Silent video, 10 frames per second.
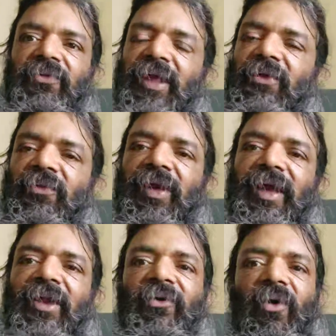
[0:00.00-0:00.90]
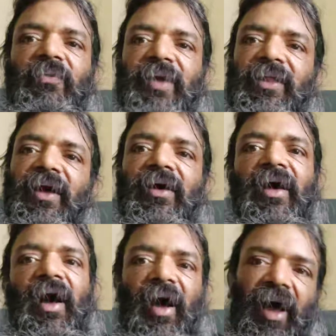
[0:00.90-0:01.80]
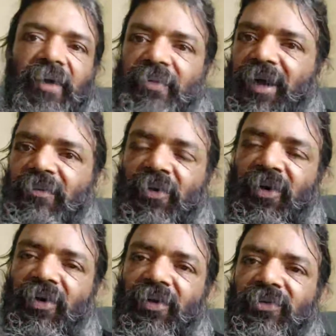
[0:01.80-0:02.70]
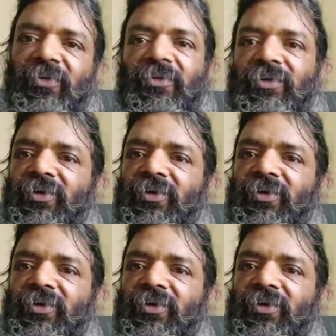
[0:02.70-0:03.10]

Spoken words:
then we can go with the hybrid model also.